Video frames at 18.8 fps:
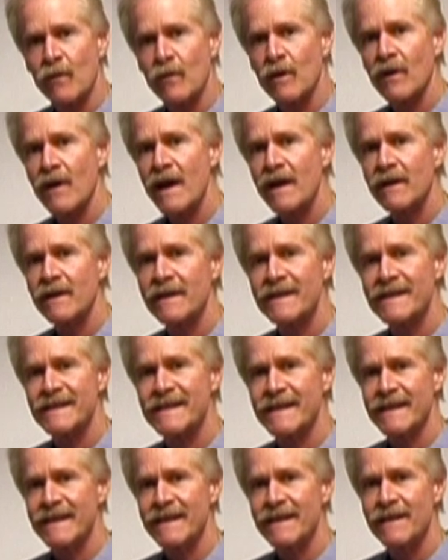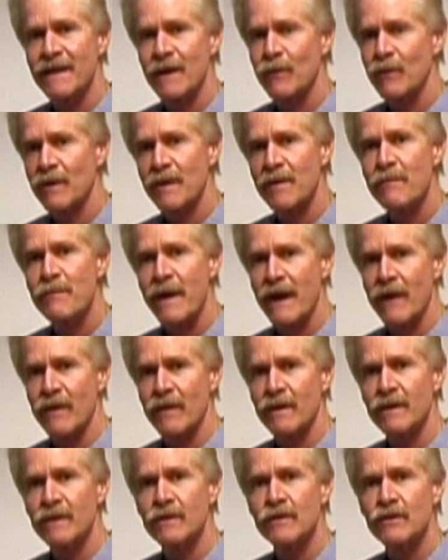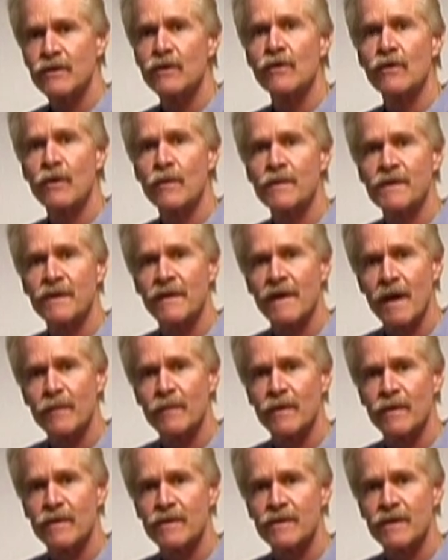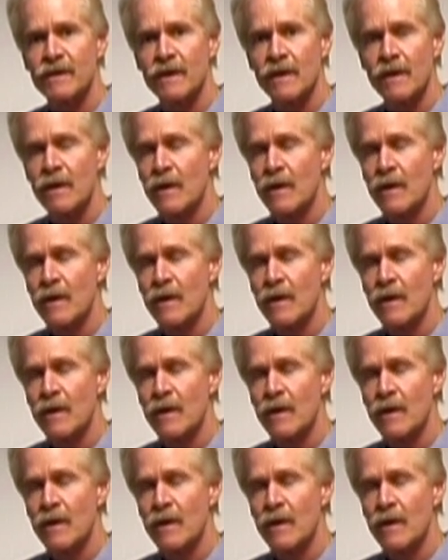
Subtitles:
we're likely to see that we're comparing two groups of numbers.